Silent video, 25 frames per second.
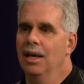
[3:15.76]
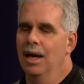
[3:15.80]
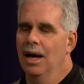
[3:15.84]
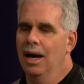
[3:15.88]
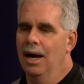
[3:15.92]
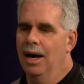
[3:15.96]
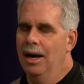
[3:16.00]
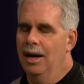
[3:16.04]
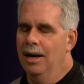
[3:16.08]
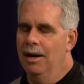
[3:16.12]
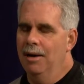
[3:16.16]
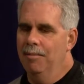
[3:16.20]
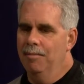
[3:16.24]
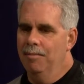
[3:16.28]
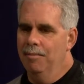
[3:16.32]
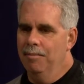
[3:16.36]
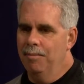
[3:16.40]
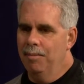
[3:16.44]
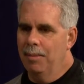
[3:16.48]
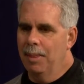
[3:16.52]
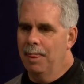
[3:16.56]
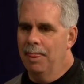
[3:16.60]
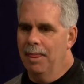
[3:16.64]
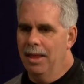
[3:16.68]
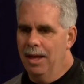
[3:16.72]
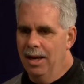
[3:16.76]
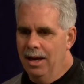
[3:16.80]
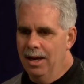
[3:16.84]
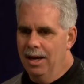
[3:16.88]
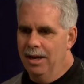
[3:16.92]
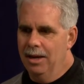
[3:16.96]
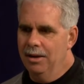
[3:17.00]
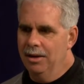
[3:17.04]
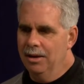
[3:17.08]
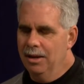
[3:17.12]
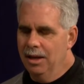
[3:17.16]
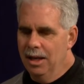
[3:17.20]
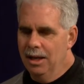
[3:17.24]
Um,
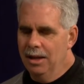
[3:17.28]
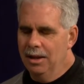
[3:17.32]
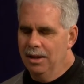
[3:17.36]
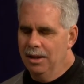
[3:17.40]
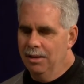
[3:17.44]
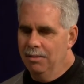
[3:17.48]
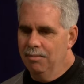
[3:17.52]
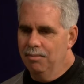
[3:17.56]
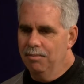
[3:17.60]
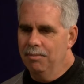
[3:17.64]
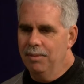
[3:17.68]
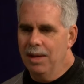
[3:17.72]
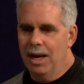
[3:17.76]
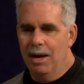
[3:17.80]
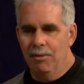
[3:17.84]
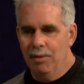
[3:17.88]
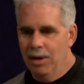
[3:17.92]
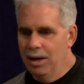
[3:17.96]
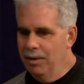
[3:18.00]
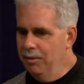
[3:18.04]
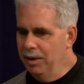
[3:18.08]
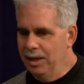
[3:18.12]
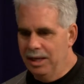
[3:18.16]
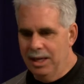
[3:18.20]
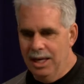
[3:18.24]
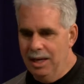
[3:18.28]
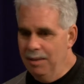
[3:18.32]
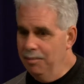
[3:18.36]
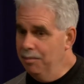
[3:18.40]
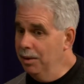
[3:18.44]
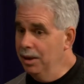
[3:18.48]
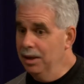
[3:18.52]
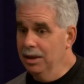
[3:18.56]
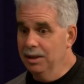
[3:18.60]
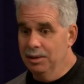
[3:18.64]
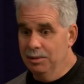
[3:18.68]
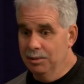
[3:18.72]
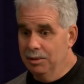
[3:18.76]
and, and that way we keep it
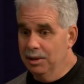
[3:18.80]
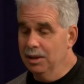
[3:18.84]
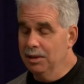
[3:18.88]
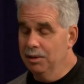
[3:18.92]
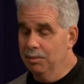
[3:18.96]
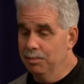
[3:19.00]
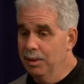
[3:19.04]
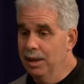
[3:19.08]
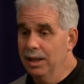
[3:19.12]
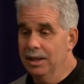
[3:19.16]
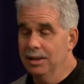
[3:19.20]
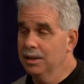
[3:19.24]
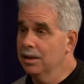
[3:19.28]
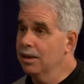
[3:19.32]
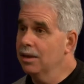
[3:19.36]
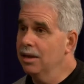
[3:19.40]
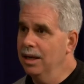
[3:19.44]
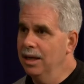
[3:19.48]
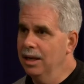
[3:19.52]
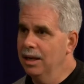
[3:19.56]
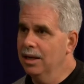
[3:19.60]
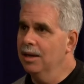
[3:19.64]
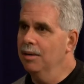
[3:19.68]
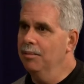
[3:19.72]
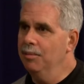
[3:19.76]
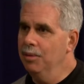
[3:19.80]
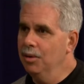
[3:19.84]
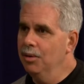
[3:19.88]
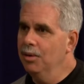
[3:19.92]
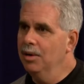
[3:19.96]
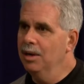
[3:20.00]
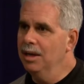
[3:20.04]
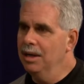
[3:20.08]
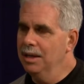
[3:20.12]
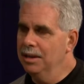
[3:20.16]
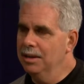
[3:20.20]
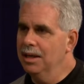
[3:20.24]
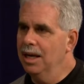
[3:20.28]
as just basically a
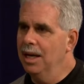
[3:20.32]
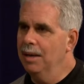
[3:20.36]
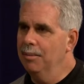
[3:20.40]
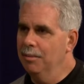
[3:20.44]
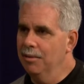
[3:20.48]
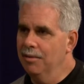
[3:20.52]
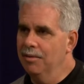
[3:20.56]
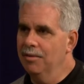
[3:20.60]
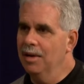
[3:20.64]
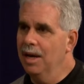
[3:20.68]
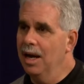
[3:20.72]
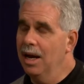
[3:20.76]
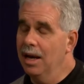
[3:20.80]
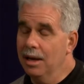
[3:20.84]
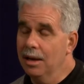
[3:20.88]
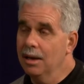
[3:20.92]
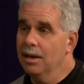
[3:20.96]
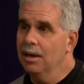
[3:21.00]
community type event.